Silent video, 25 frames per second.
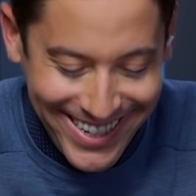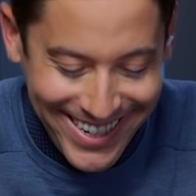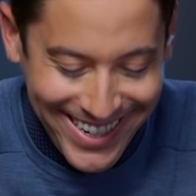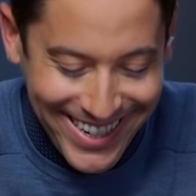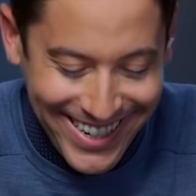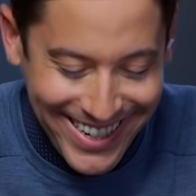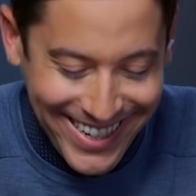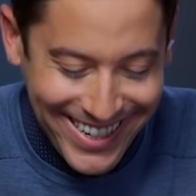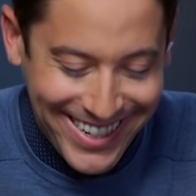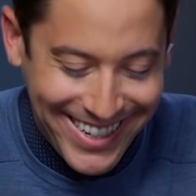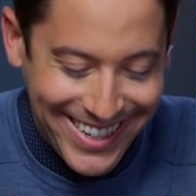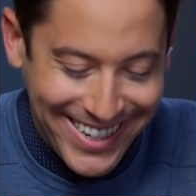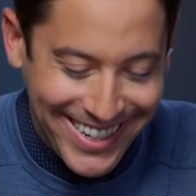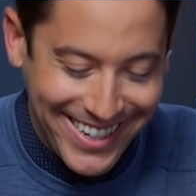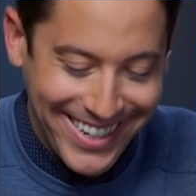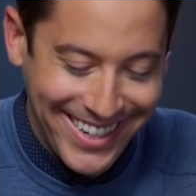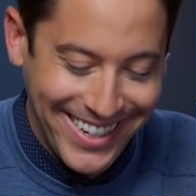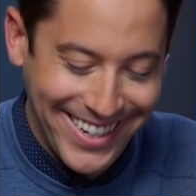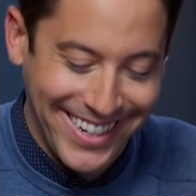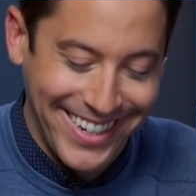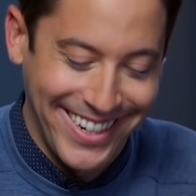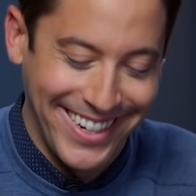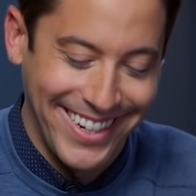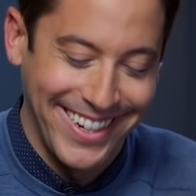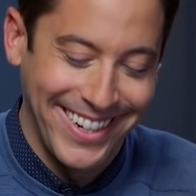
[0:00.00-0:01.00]
my
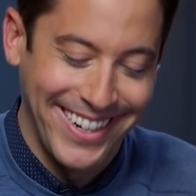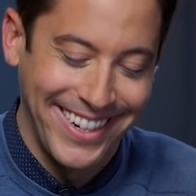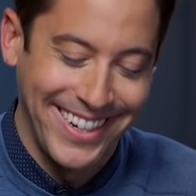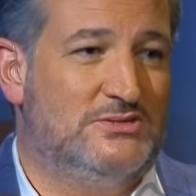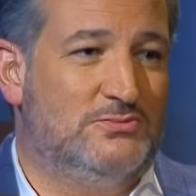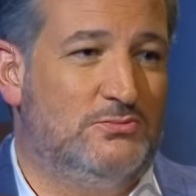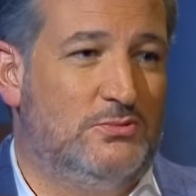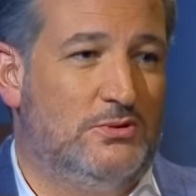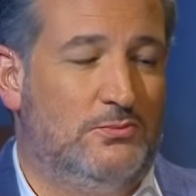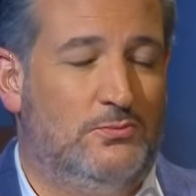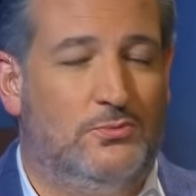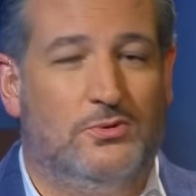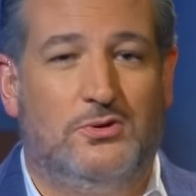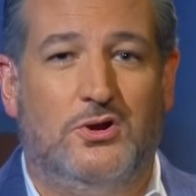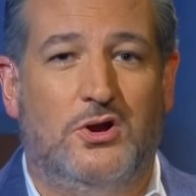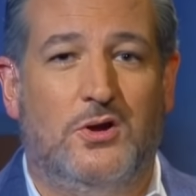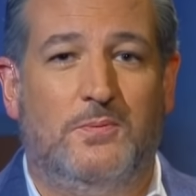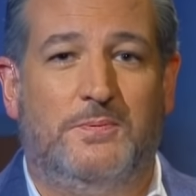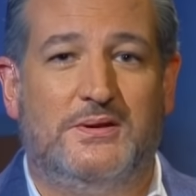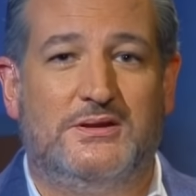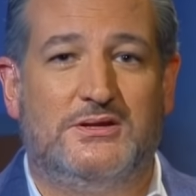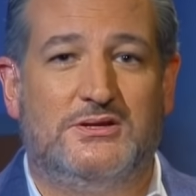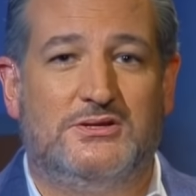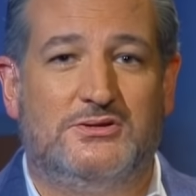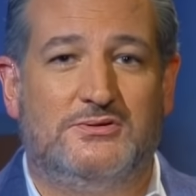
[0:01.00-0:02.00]
guess is we're
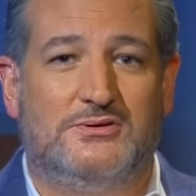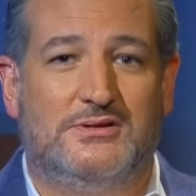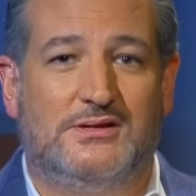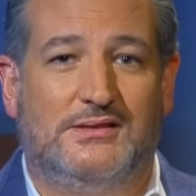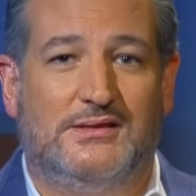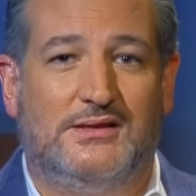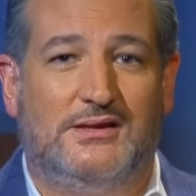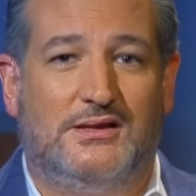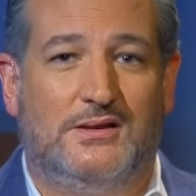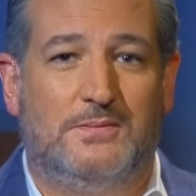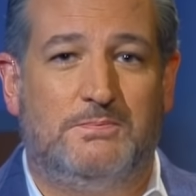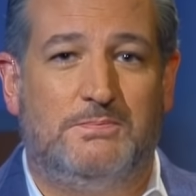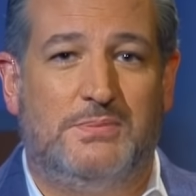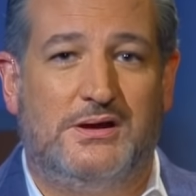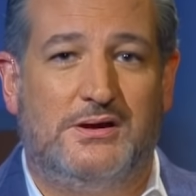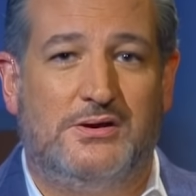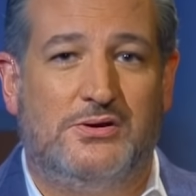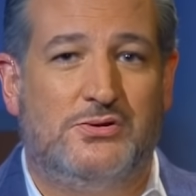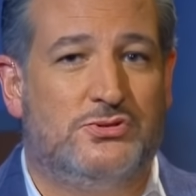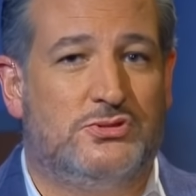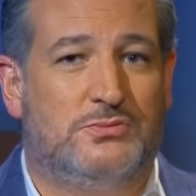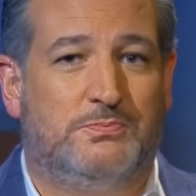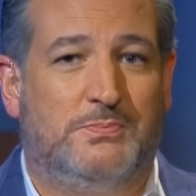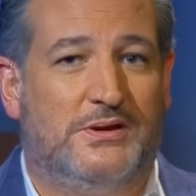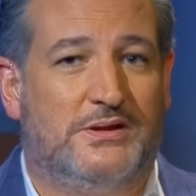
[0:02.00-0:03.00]
open to doing a little of
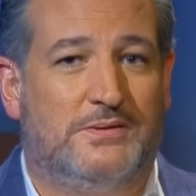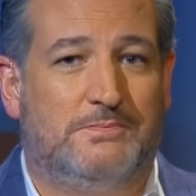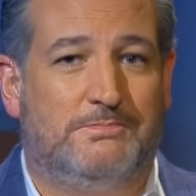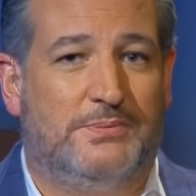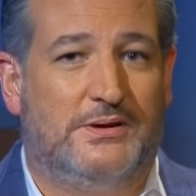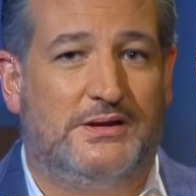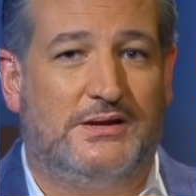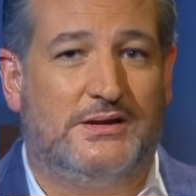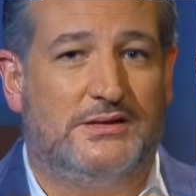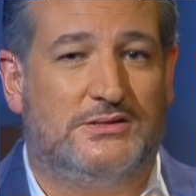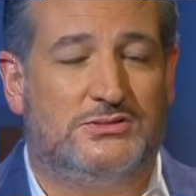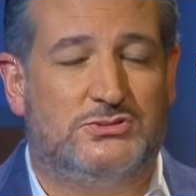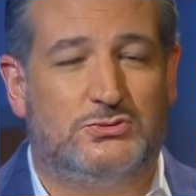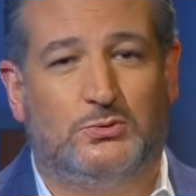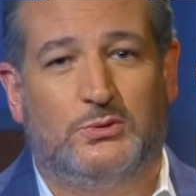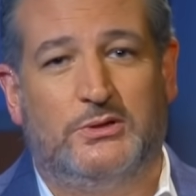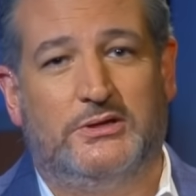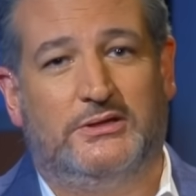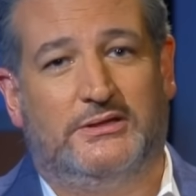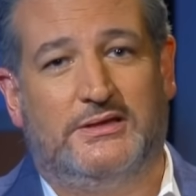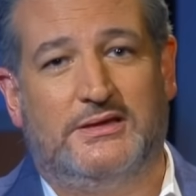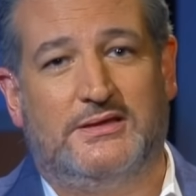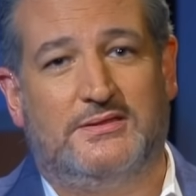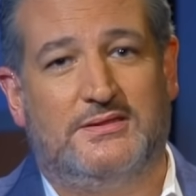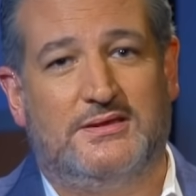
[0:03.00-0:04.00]
both, but it's
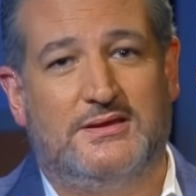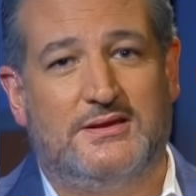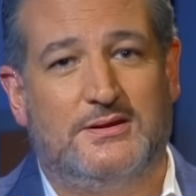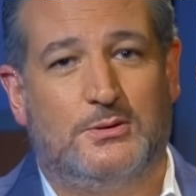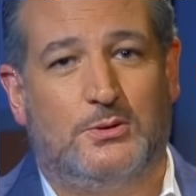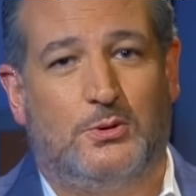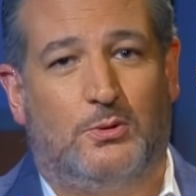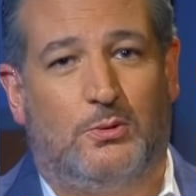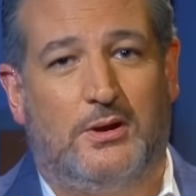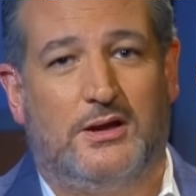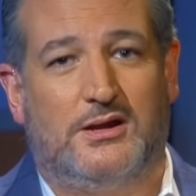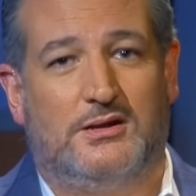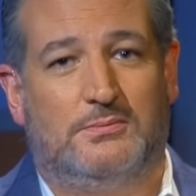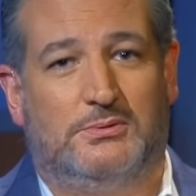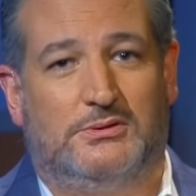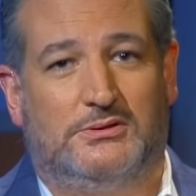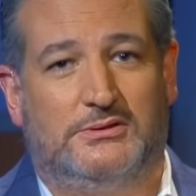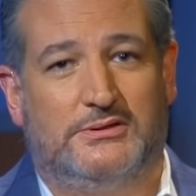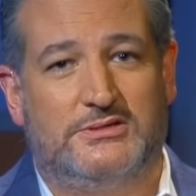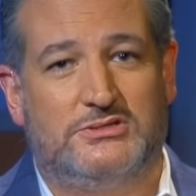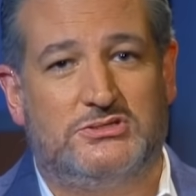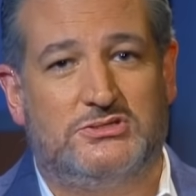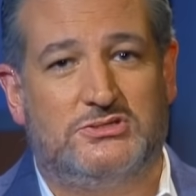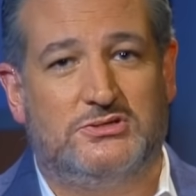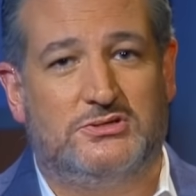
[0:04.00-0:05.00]
really the incredible
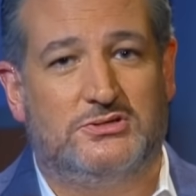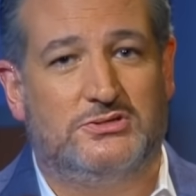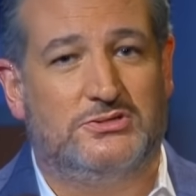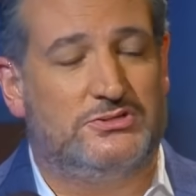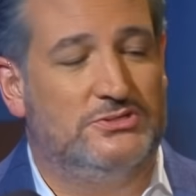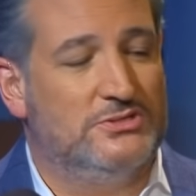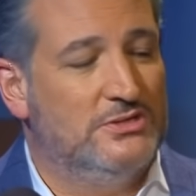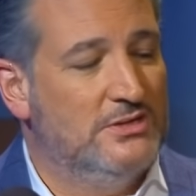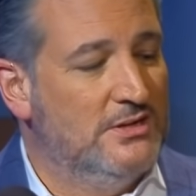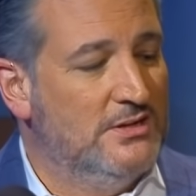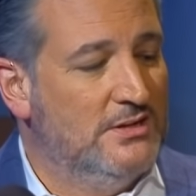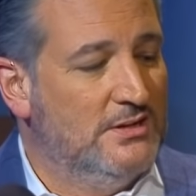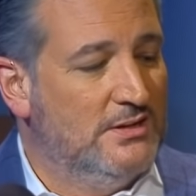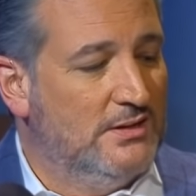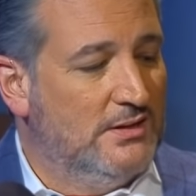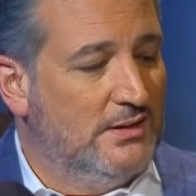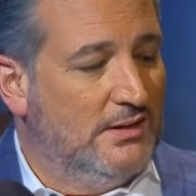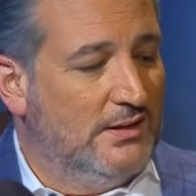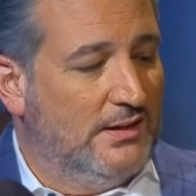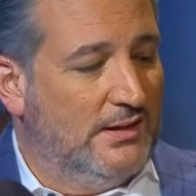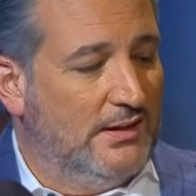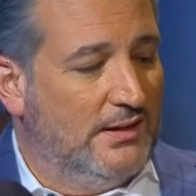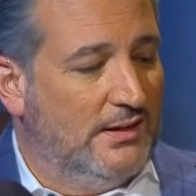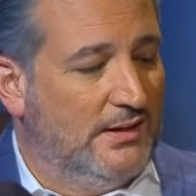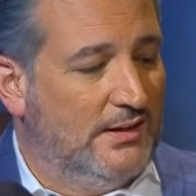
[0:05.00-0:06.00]
listeners
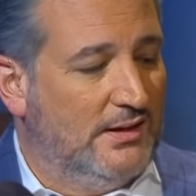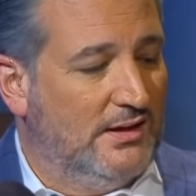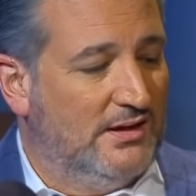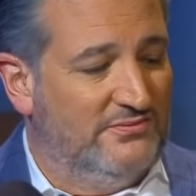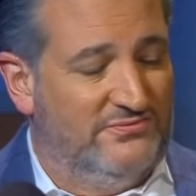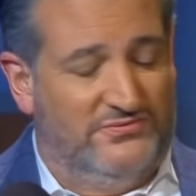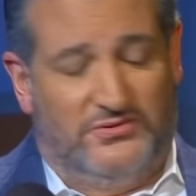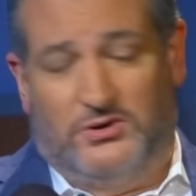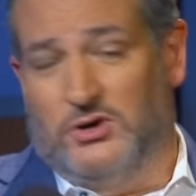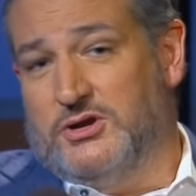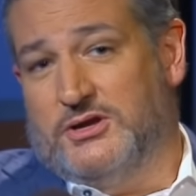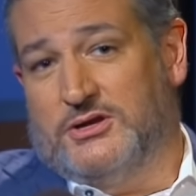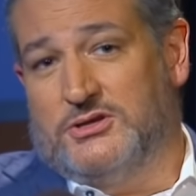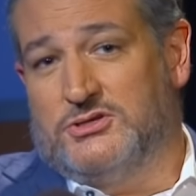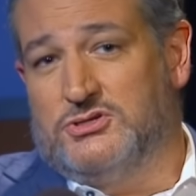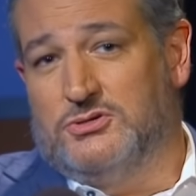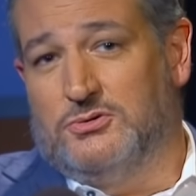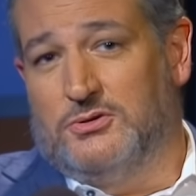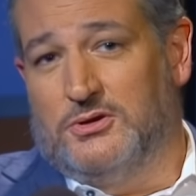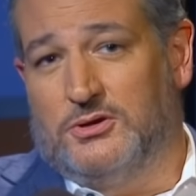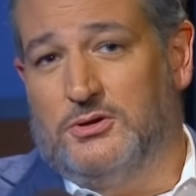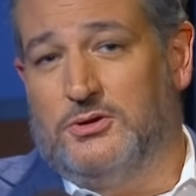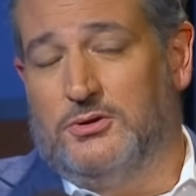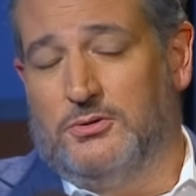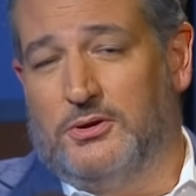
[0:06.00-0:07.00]
of Verdict who
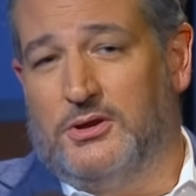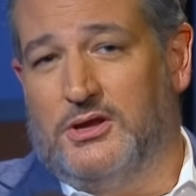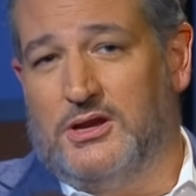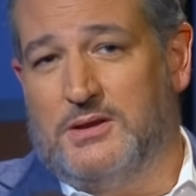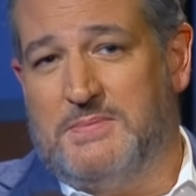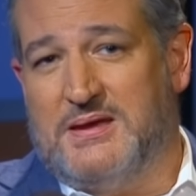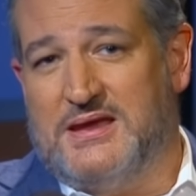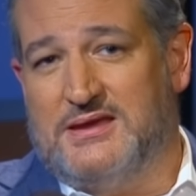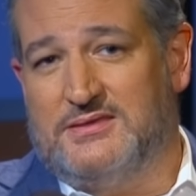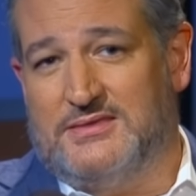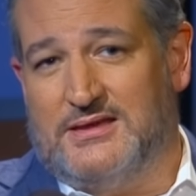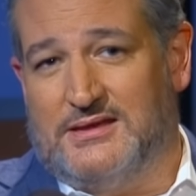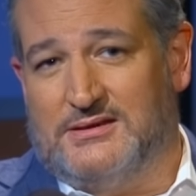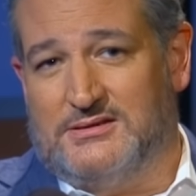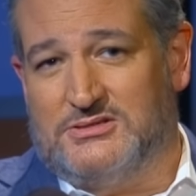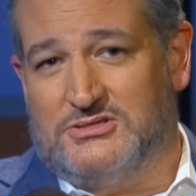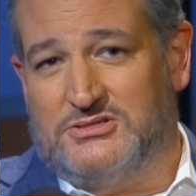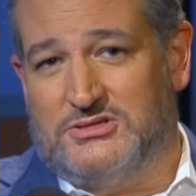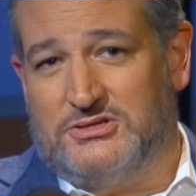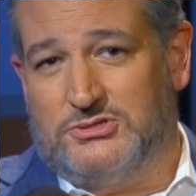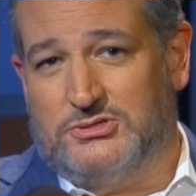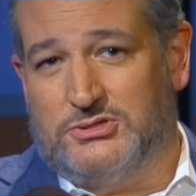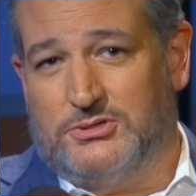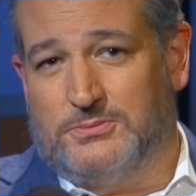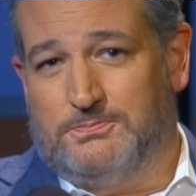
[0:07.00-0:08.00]
are going to make that
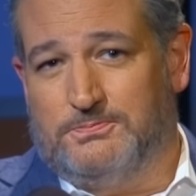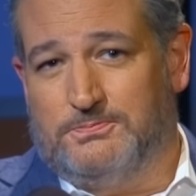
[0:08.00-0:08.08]
decision.